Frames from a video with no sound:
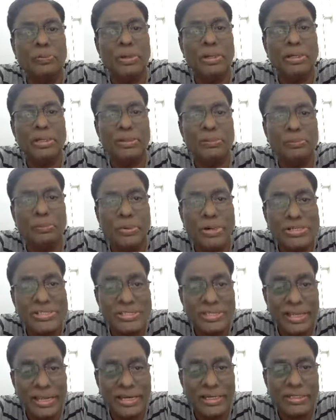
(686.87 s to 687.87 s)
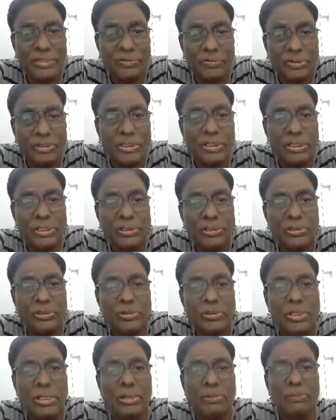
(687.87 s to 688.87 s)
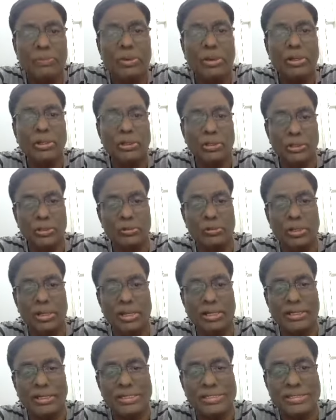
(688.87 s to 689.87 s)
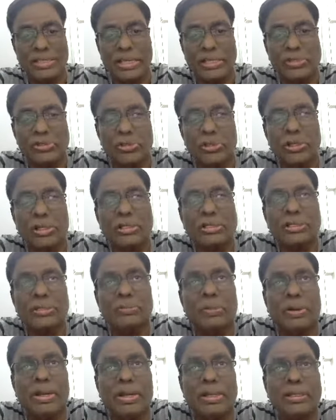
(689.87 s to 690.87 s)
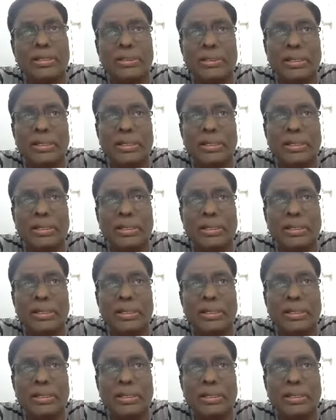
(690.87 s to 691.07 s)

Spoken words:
it imparts negativity to the molecule at its isoelectric point,